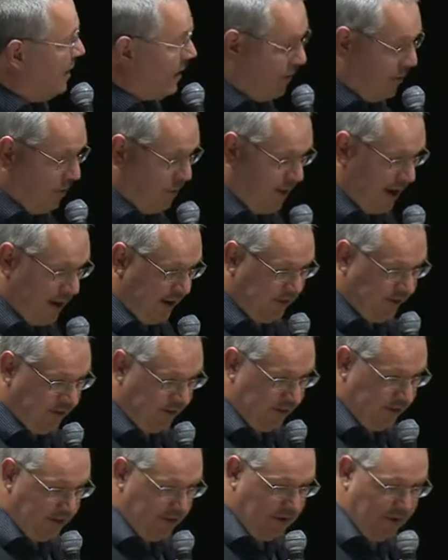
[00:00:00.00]

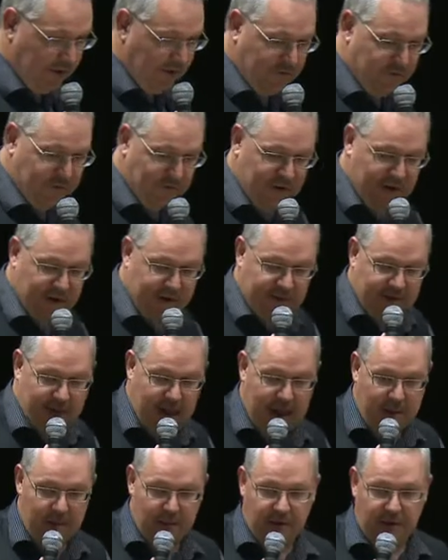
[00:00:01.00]
correction of the
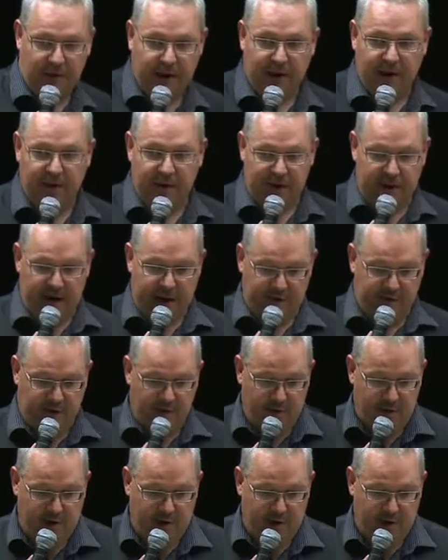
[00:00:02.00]
hypoglycosylation